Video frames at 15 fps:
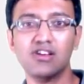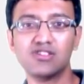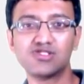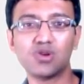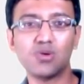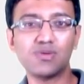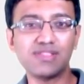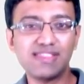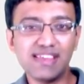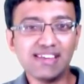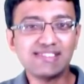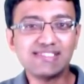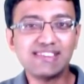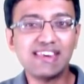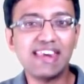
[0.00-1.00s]
So
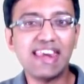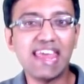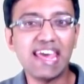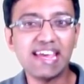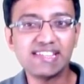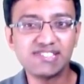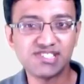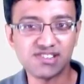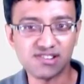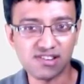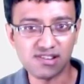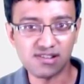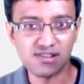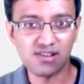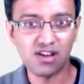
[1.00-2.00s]
this
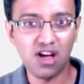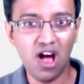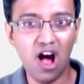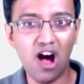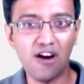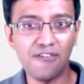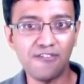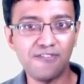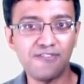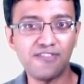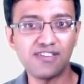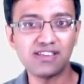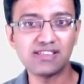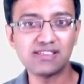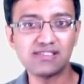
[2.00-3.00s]
nature of
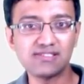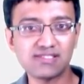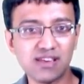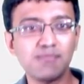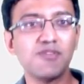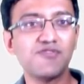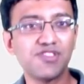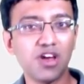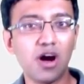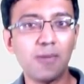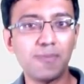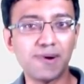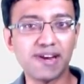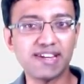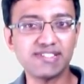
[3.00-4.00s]
some of the
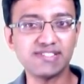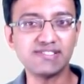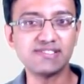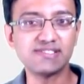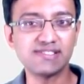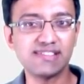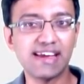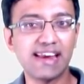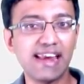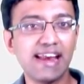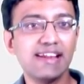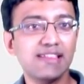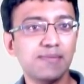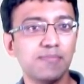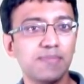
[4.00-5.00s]
operations that
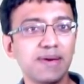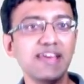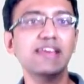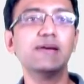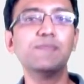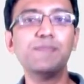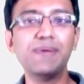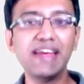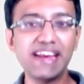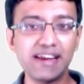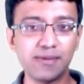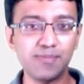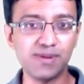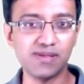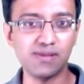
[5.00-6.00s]
let them be
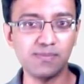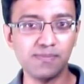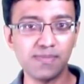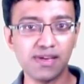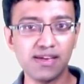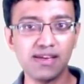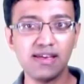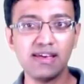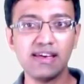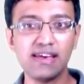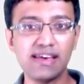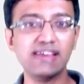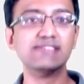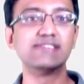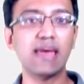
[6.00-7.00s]
repeatable
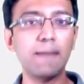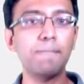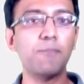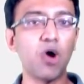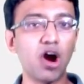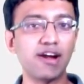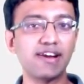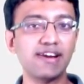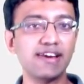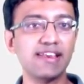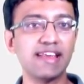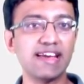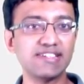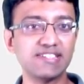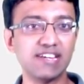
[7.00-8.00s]
is important
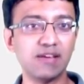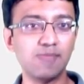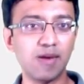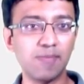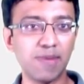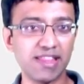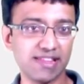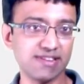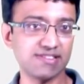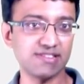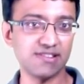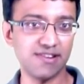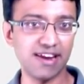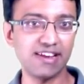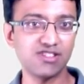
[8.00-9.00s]
in HTTP methods,
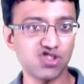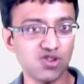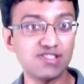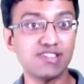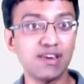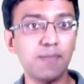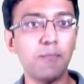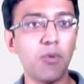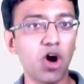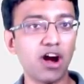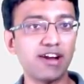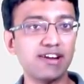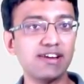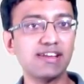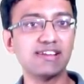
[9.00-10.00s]
right? So it's an
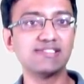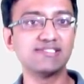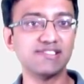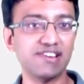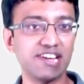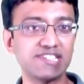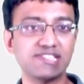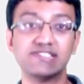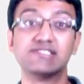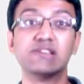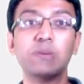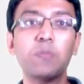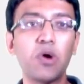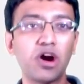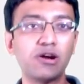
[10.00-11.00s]
important consideration. It's
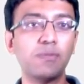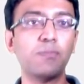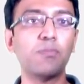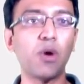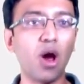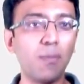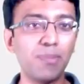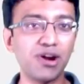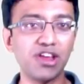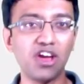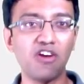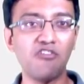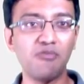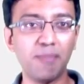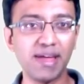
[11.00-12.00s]
an important property
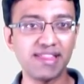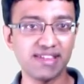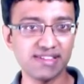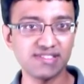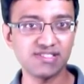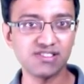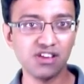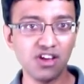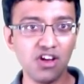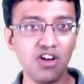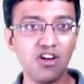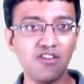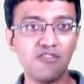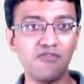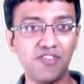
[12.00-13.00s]
of methods,
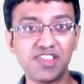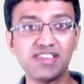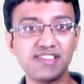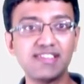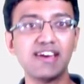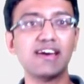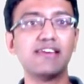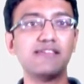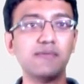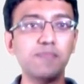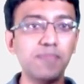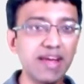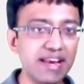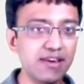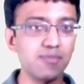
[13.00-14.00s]
whether they are
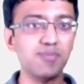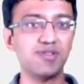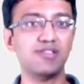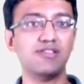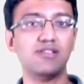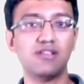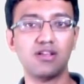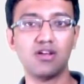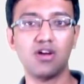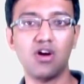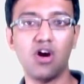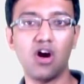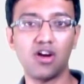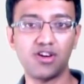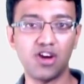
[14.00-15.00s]
repeatable
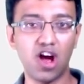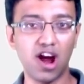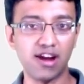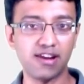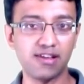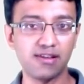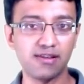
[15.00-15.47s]
or not.